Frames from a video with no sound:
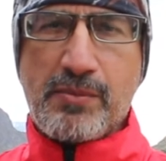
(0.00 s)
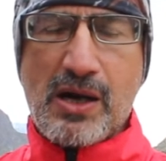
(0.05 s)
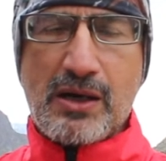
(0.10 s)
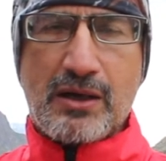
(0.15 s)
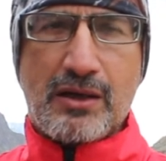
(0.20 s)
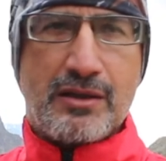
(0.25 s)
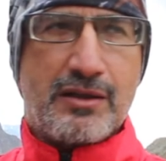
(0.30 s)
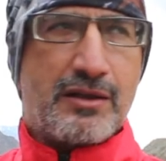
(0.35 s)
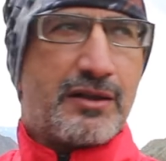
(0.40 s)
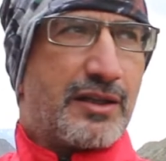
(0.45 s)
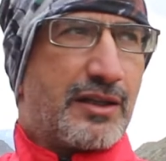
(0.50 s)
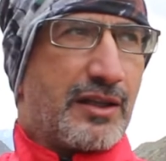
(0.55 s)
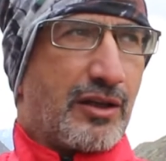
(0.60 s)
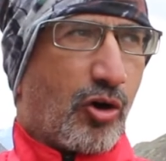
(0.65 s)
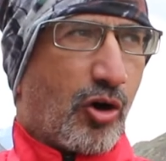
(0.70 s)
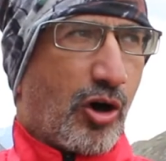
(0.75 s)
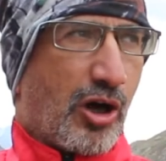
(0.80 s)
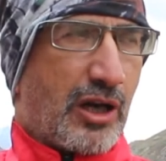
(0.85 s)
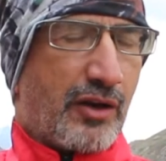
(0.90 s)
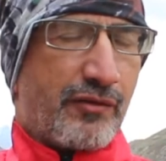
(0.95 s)
But the,
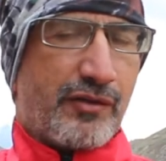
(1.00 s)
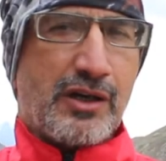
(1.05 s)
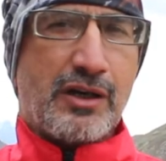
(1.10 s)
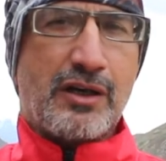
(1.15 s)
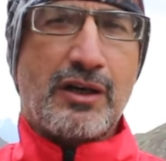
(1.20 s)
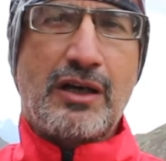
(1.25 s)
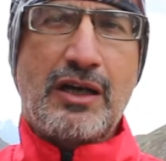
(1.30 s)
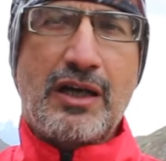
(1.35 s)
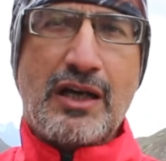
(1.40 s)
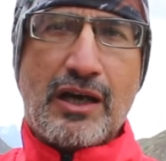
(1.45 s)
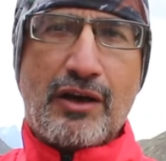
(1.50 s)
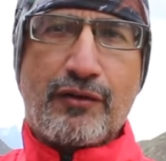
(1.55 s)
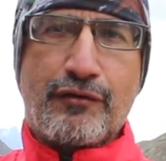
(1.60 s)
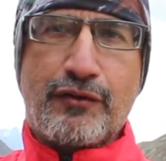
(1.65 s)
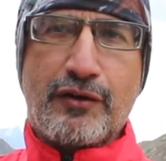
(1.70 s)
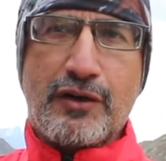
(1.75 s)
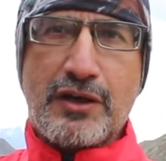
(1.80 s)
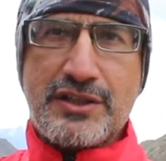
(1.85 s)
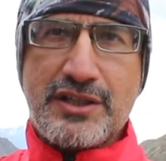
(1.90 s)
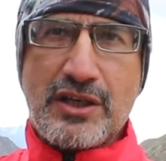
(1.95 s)
all our
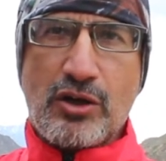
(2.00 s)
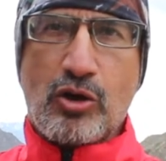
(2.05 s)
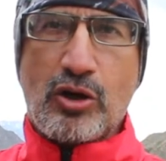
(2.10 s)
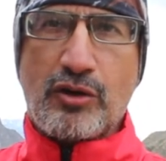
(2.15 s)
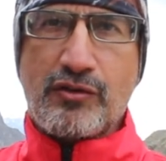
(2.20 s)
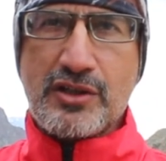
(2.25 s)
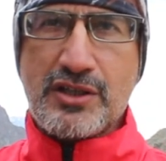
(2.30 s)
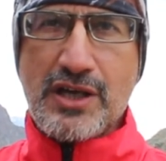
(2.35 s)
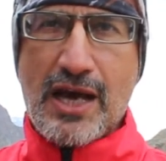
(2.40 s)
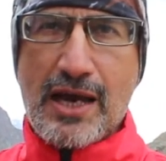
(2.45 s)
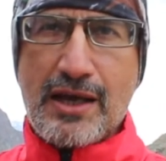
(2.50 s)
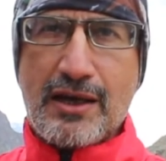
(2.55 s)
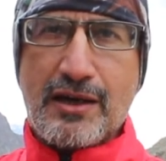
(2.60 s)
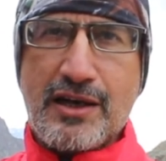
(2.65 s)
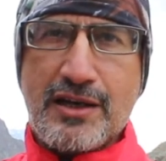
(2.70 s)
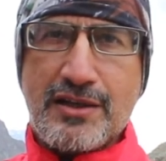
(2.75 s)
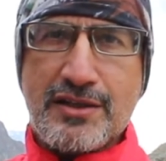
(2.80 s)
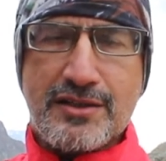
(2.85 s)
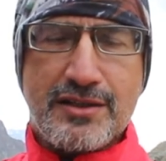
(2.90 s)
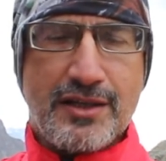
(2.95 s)
efforts and all our
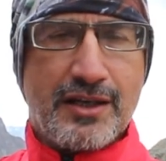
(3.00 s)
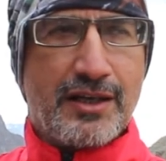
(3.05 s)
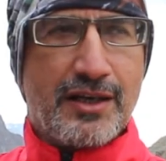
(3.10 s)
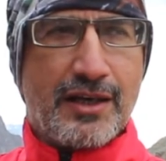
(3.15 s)
tiredness